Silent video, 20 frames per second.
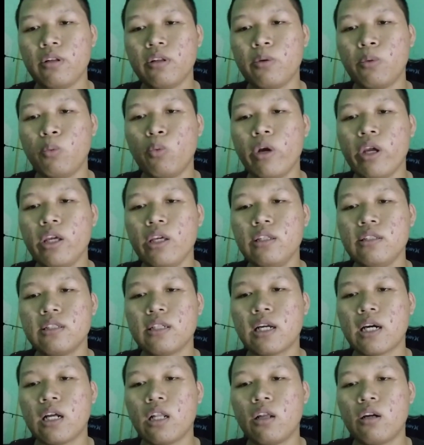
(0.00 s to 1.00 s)
the ways
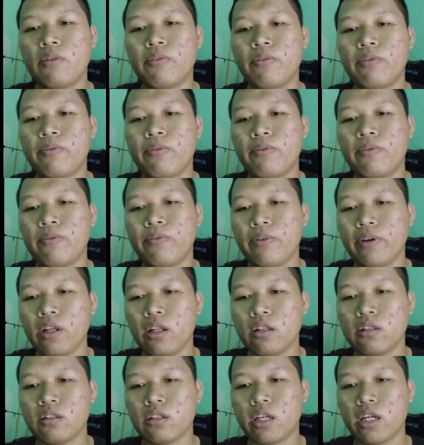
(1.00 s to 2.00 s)
color
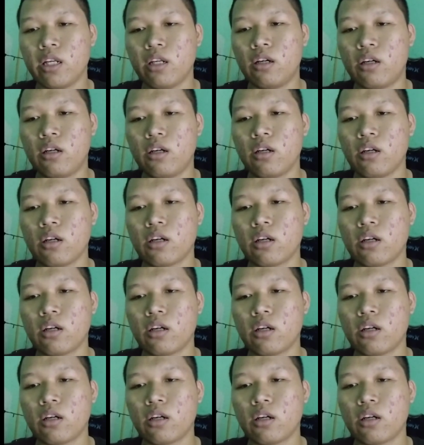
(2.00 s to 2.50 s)
feel together.